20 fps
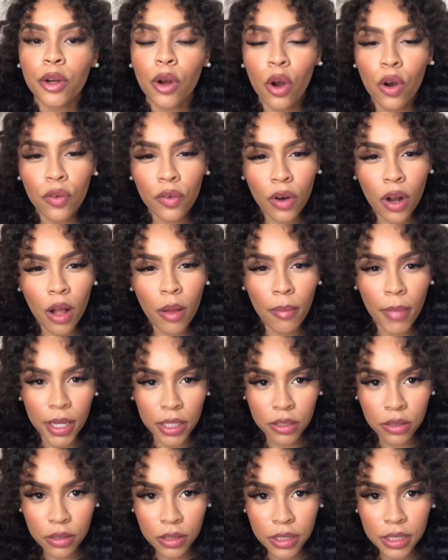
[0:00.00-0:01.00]
your overall
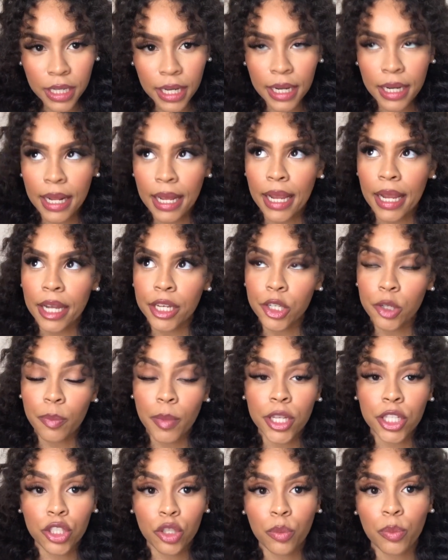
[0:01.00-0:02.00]
mental state and your
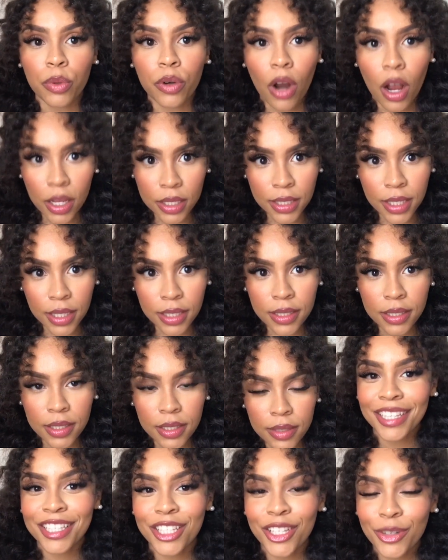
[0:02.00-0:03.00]
mental
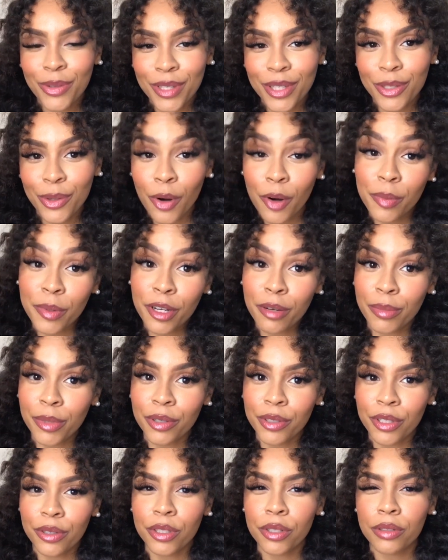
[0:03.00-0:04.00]
process. So with Scorpio
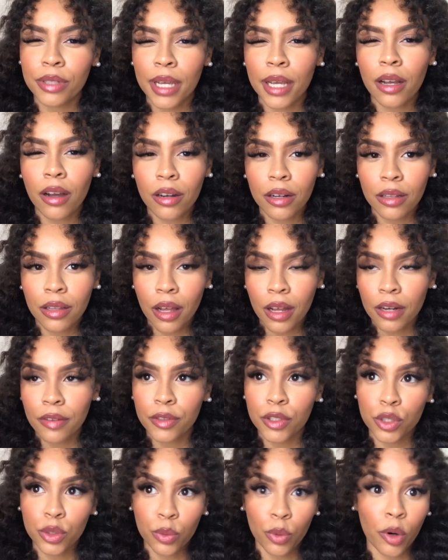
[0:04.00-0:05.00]
moon, you do take on a lot of
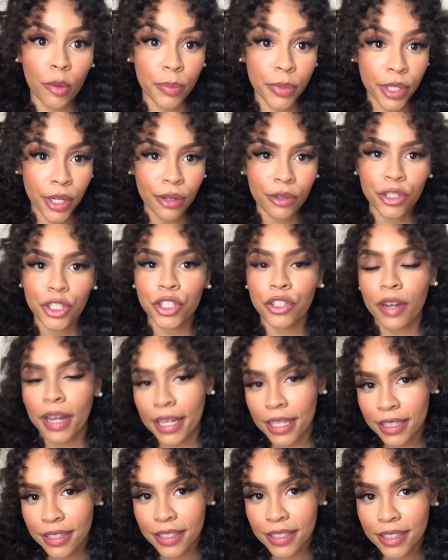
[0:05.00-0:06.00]
Scorpio
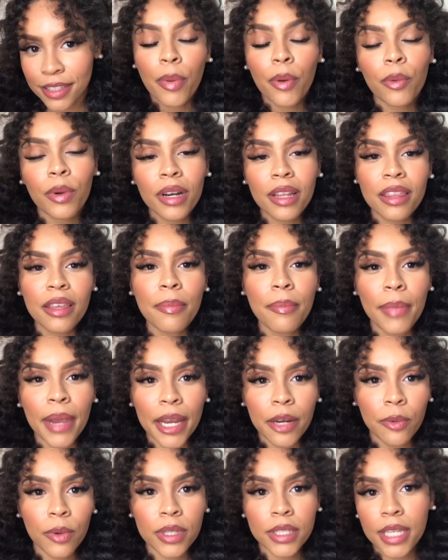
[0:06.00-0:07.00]
traits, but one of the
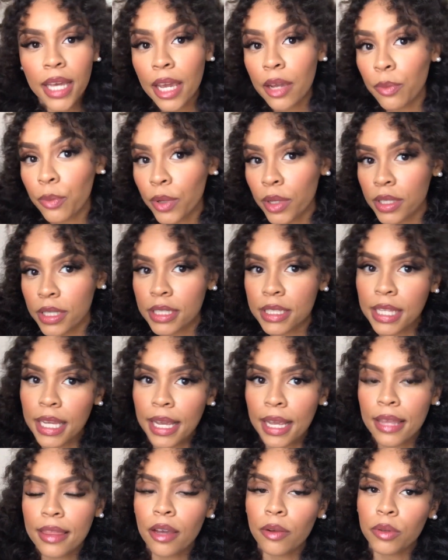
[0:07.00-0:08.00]
main ones I will
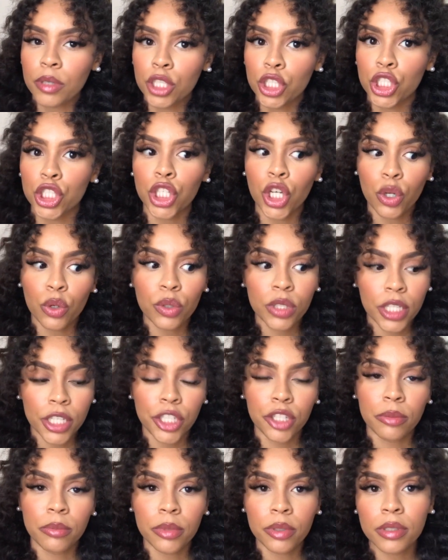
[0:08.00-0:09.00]
say that really shows in
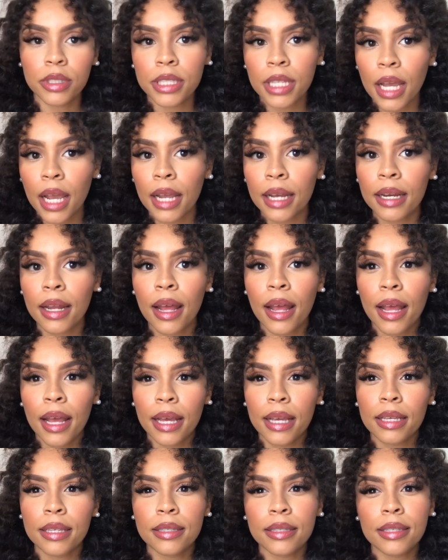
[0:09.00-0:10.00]
your moon sign
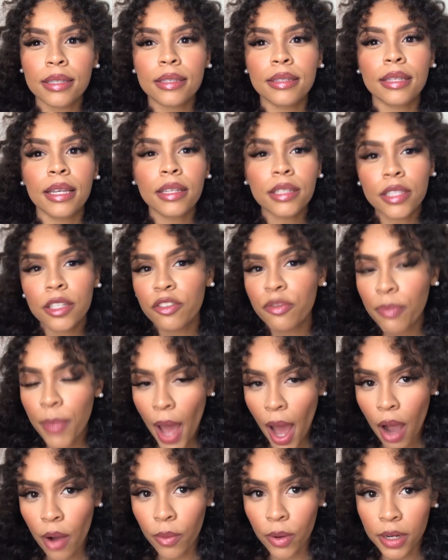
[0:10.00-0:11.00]
is this sense of
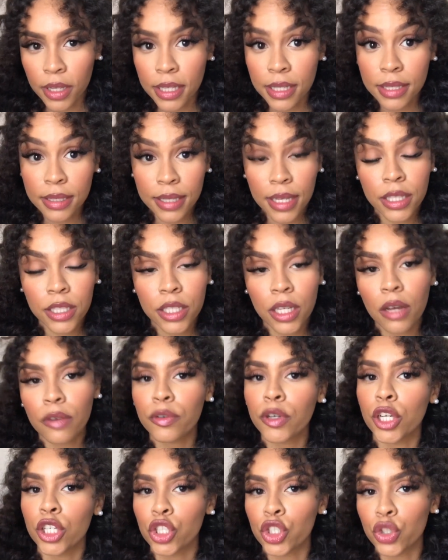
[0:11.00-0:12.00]
power, this sense
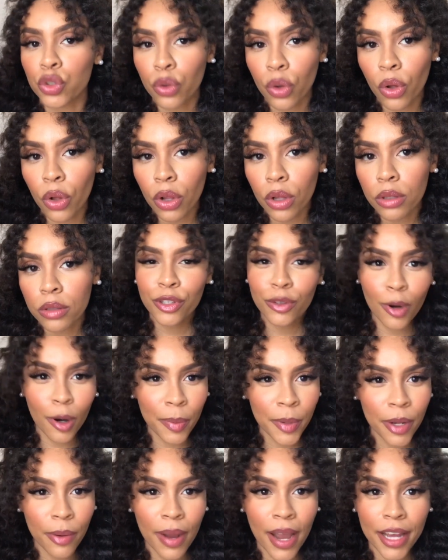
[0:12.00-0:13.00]
of control. With
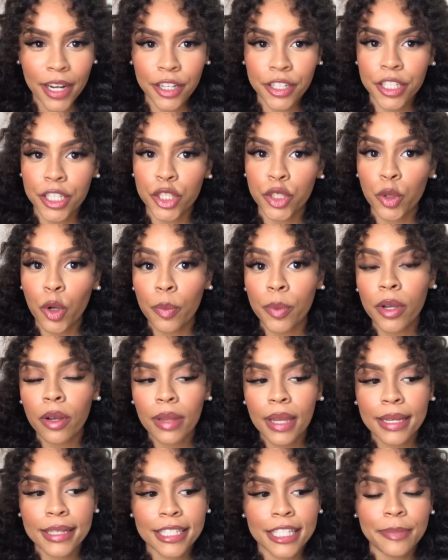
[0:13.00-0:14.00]
Scorpio energy, Scorpio
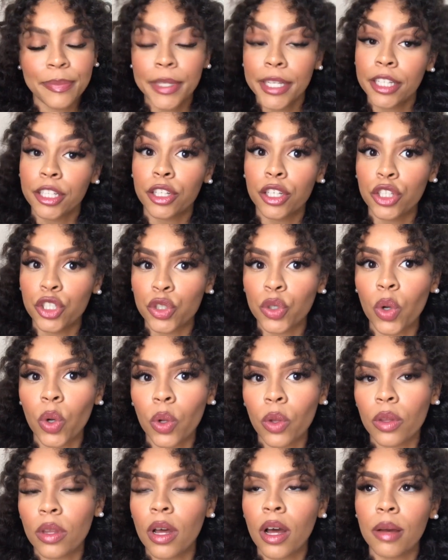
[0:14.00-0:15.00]
likes to be in
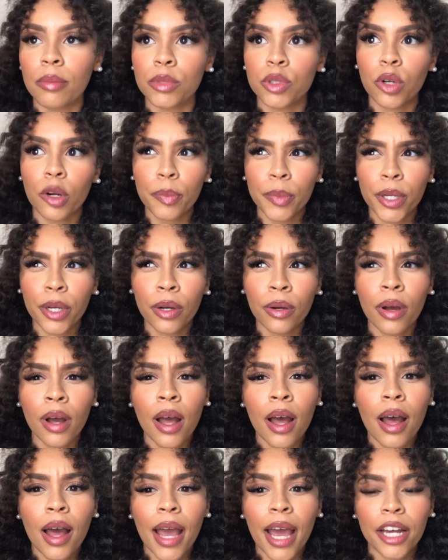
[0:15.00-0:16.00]
control. Um, Scorpio
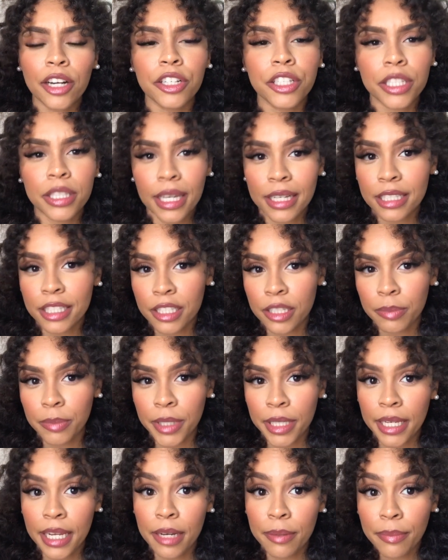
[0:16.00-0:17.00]
energy likes to
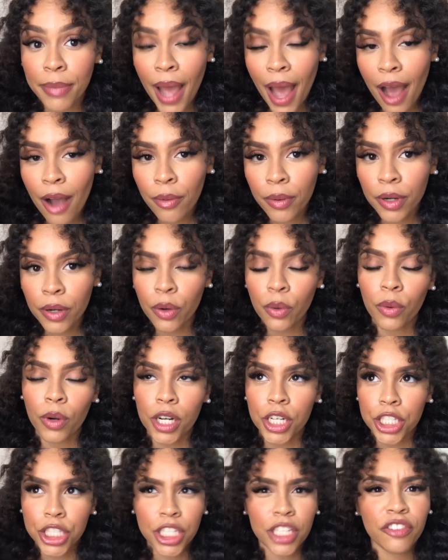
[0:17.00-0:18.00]
be in power or
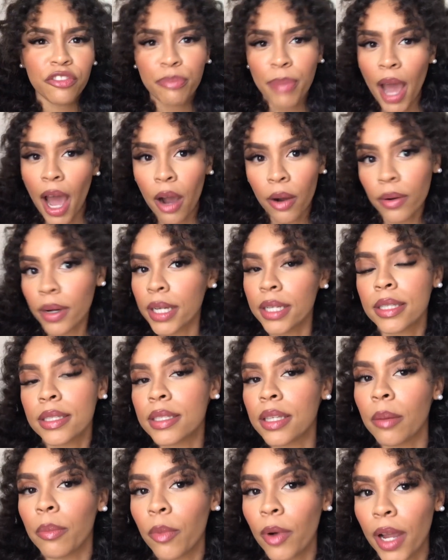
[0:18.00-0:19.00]
achieve power in
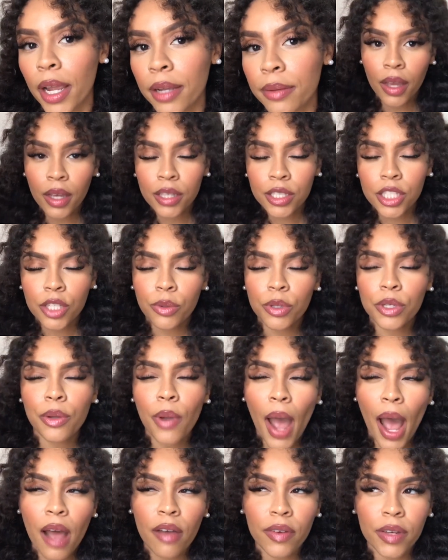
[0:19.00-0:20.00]
some way. So when you
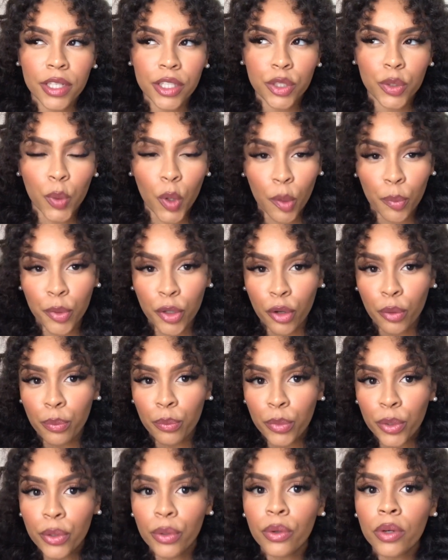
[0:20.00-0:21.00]
have a Scorpio
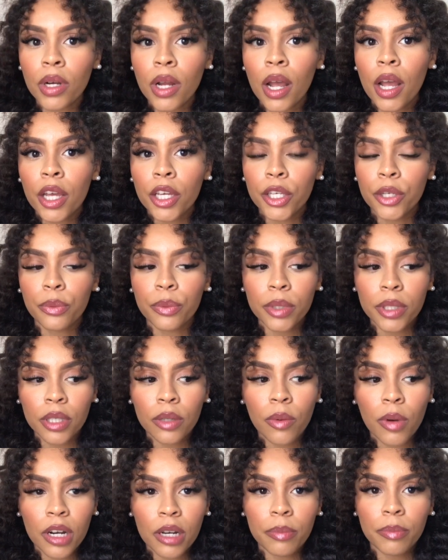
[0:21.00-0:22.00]
moon, you really
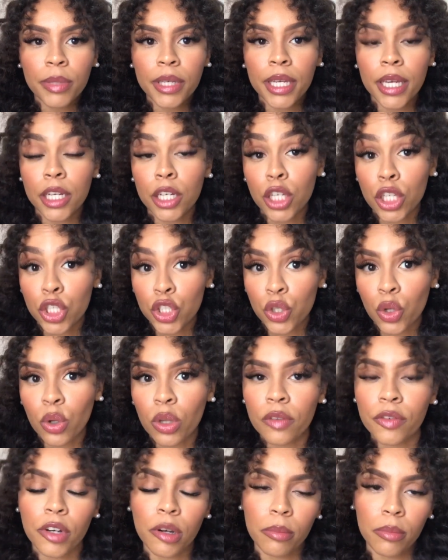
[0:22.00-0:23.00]
want to be in control
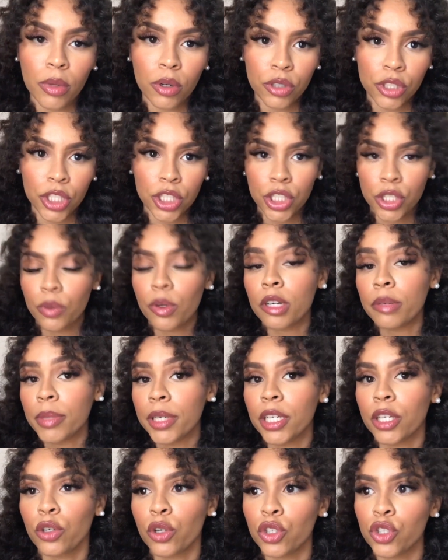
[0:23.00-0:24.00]
of your emotions. You want to
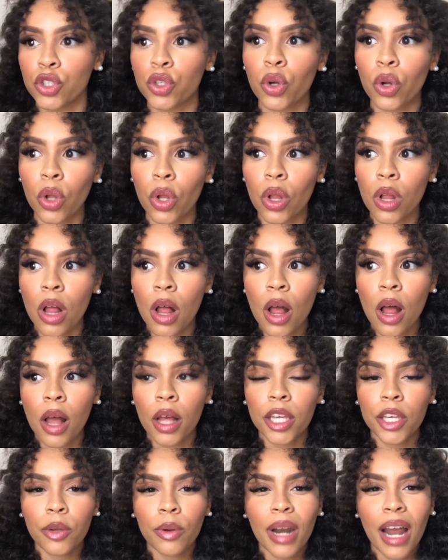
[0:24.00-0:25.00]
be in control.
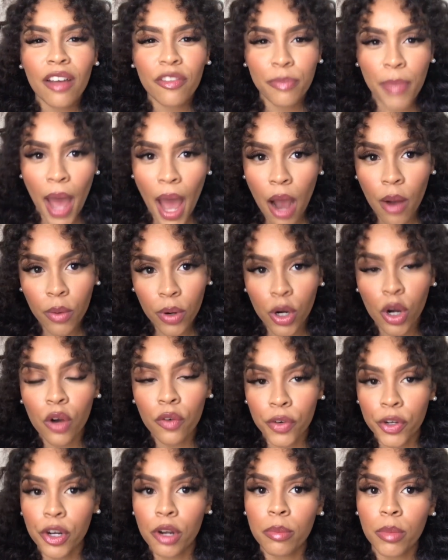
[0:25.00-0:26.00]
You want to have power
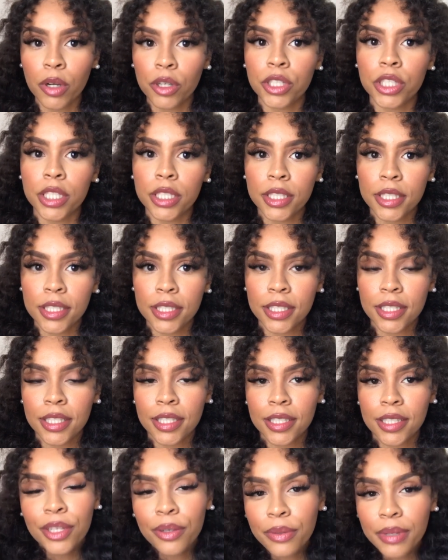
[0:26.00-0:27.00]
over your emotions.
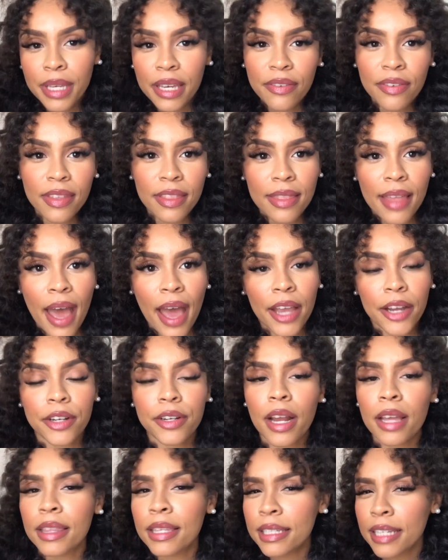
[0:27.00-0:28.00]
So given that, you're
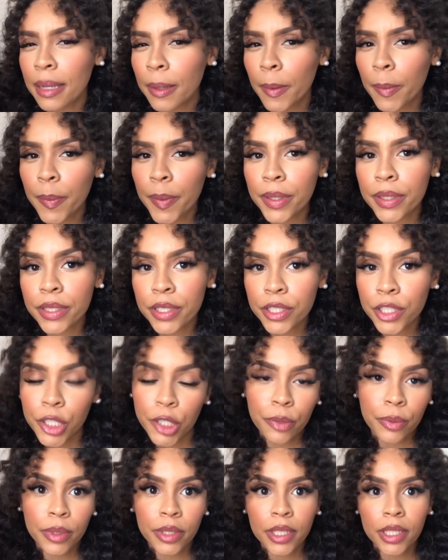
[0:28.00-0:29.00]
not the type of person
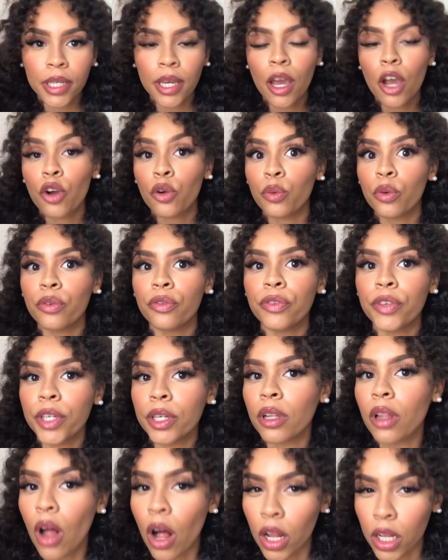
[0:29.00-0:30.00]
to really
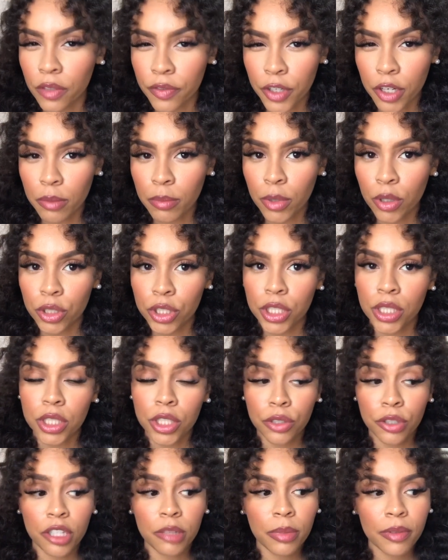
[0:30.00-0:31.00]
reveal all of your
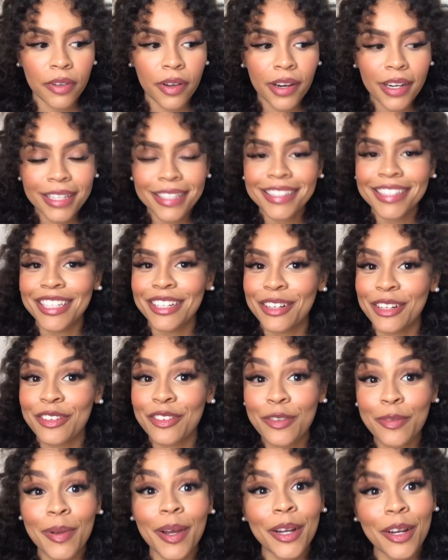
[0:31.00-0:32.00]
emotions. You can be very
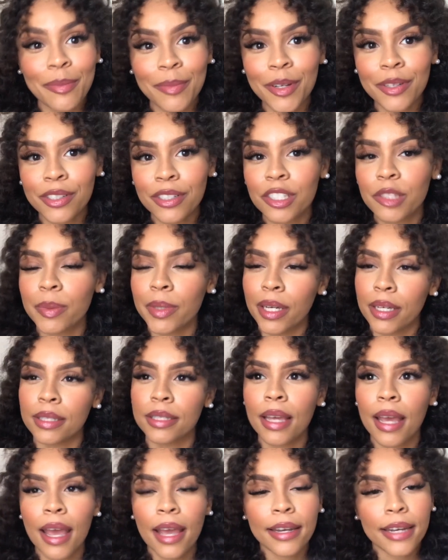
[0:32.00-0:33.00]
secretive about your emotions
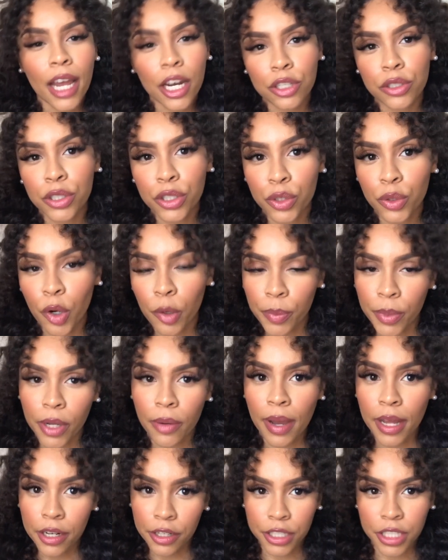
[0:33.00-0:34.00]
because naturally
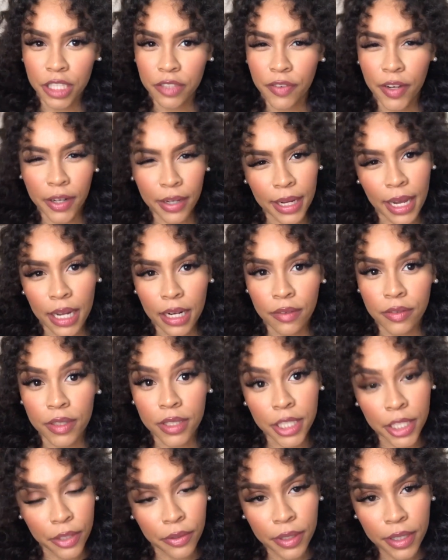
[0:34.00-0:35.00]
Scorpio energy is very kind of
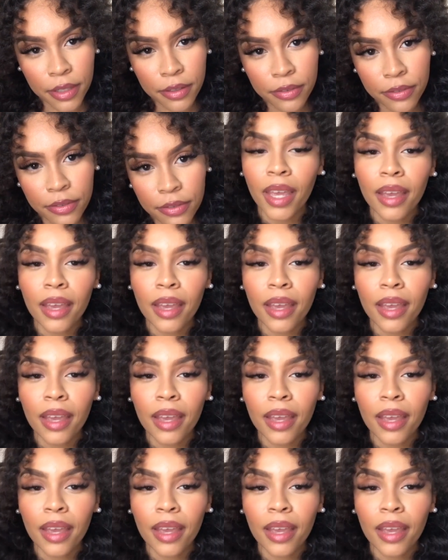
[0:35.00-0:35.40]
secretive.